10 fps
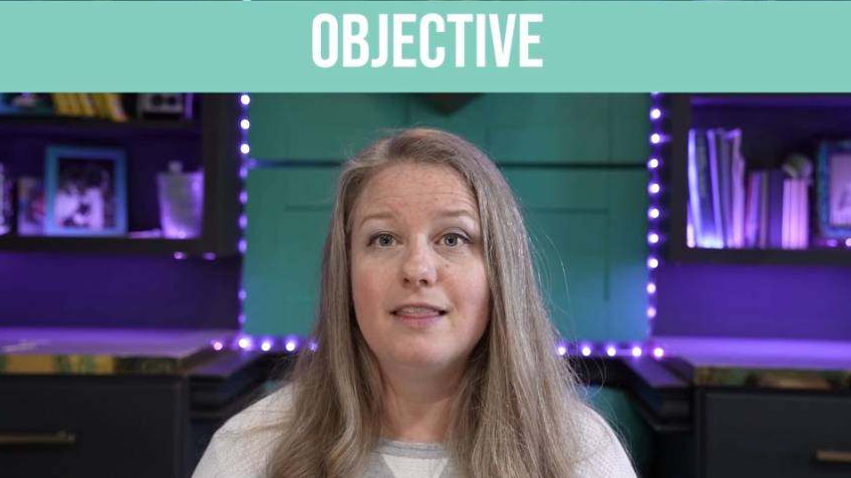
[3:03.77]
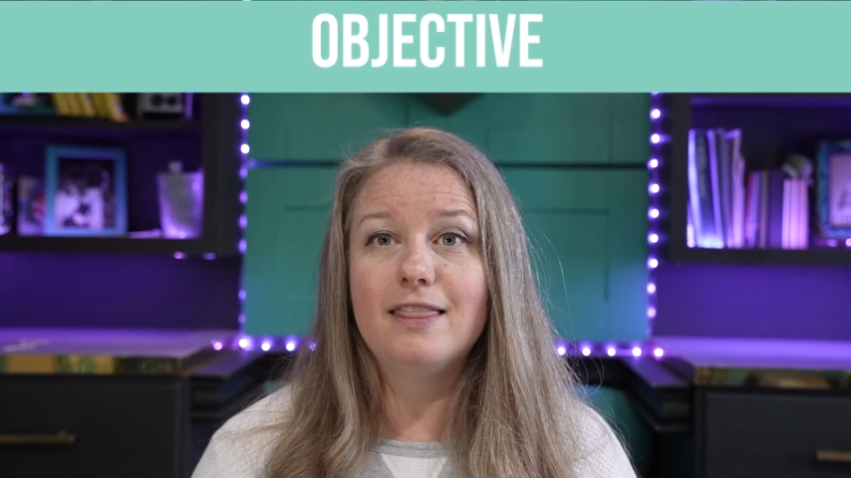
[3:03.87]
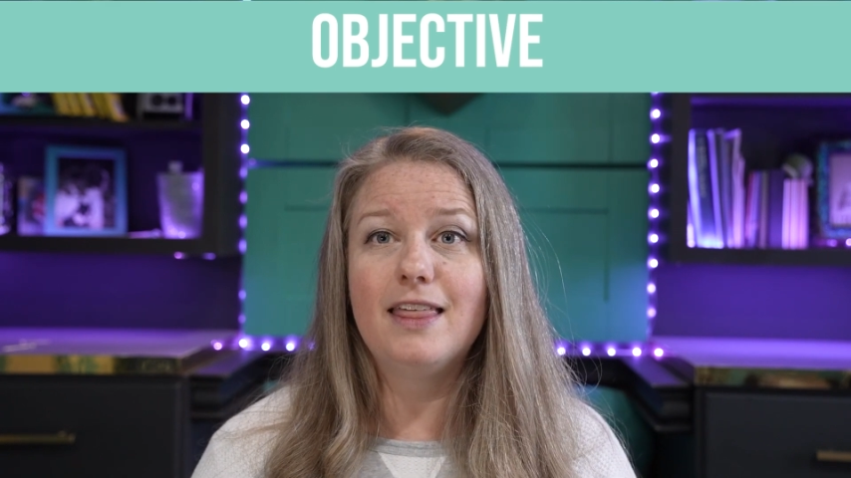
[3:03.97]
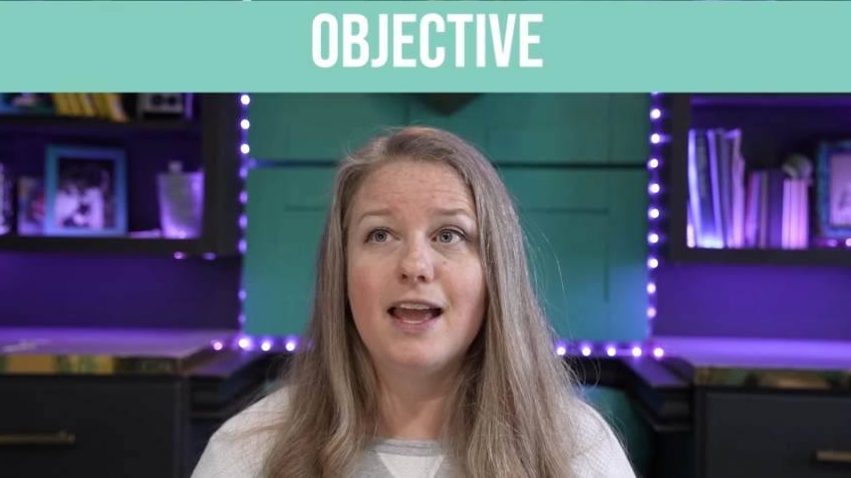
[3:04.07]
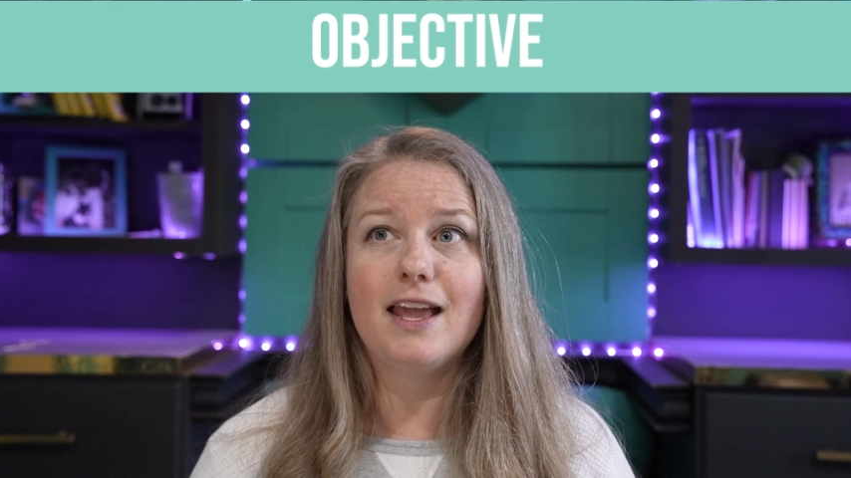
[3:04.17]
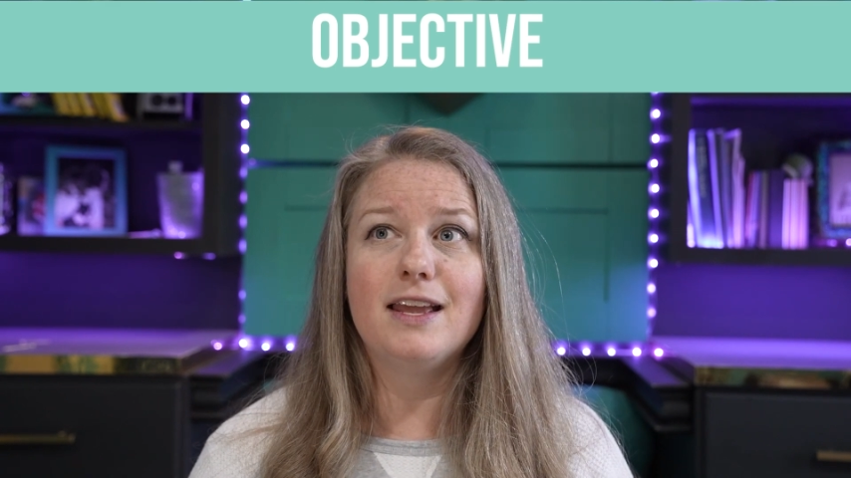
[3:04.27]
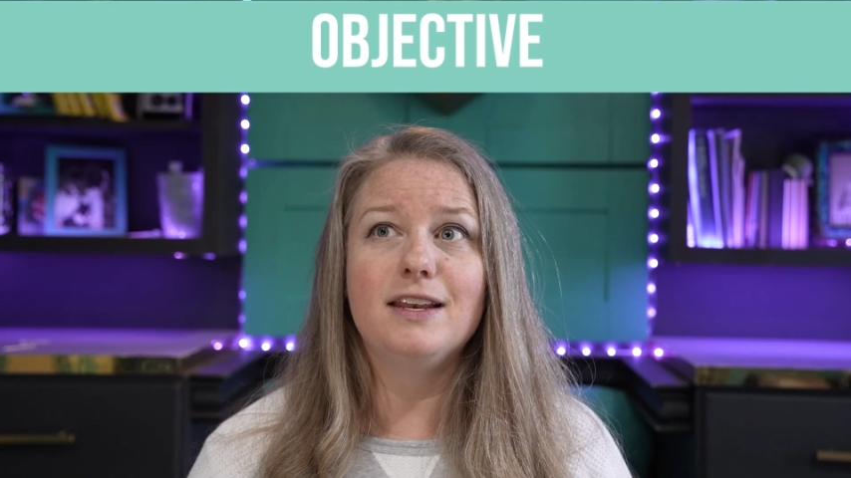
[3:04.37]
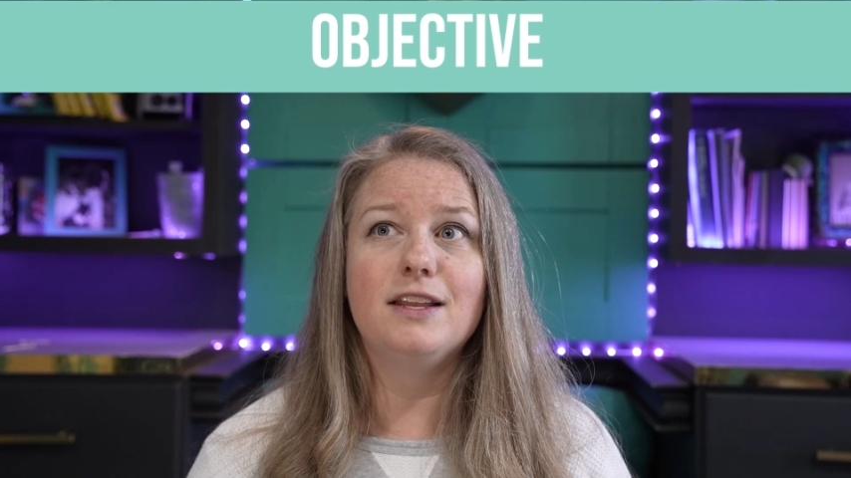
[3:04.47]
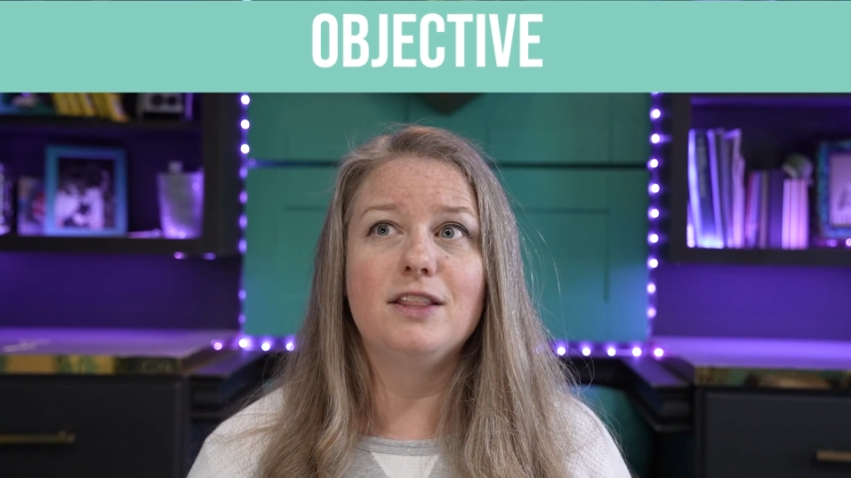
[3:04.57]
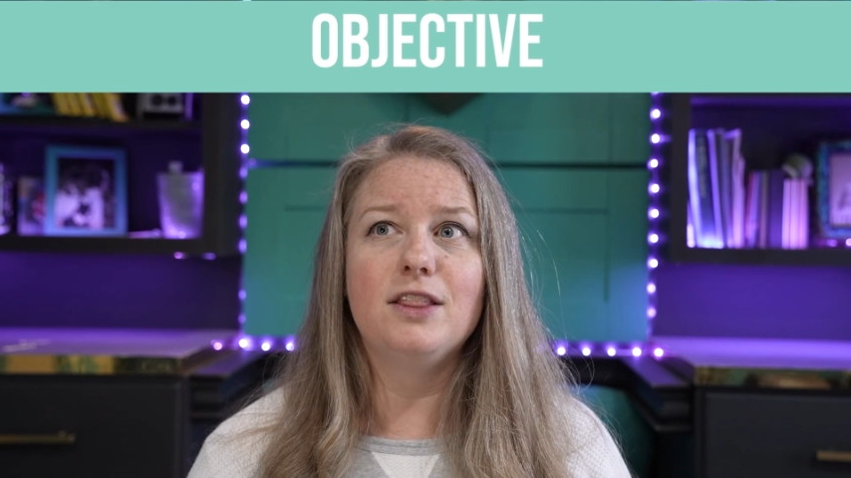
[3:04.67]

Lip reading: that